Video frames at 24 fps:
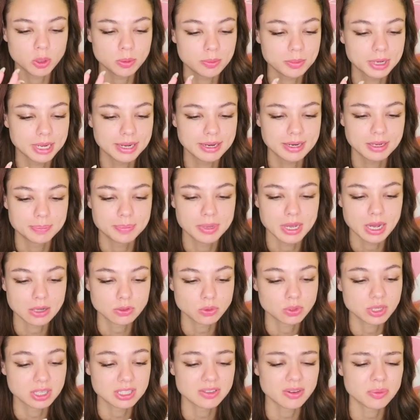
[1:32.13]
feed our little
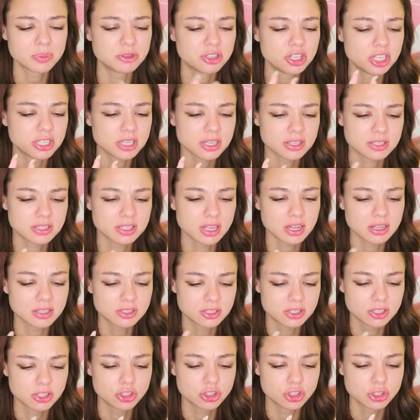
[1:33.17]
buddies. We have
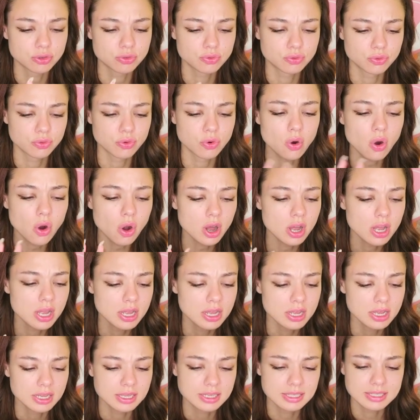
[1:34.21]
no any food.
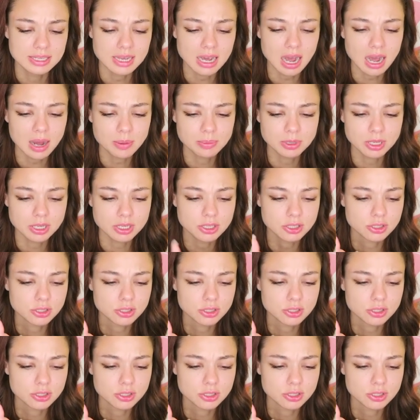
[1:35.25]
Apple,